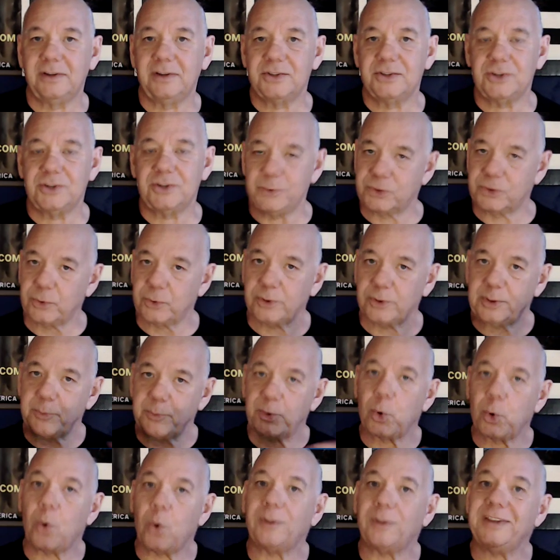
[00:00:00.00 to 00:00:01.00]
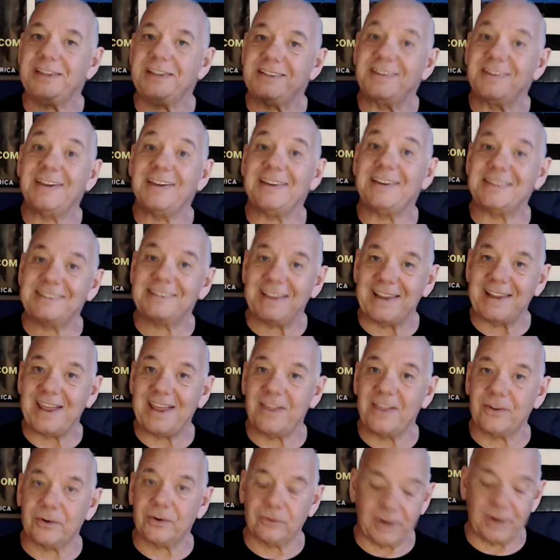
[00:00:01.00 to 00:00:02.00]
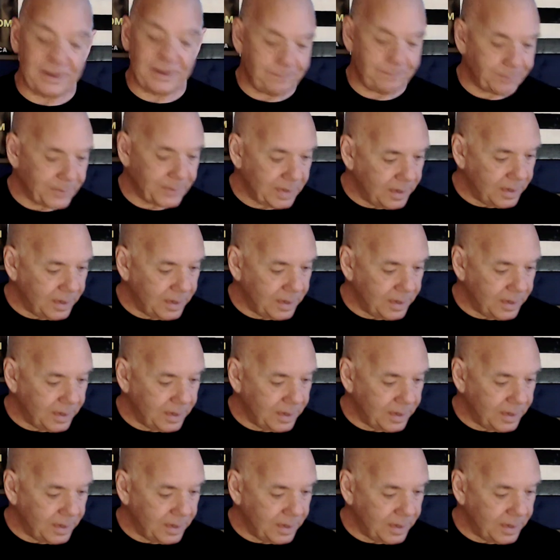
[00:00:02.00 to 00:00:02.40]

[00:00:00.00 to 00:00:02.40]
So we start to put all these things together, right?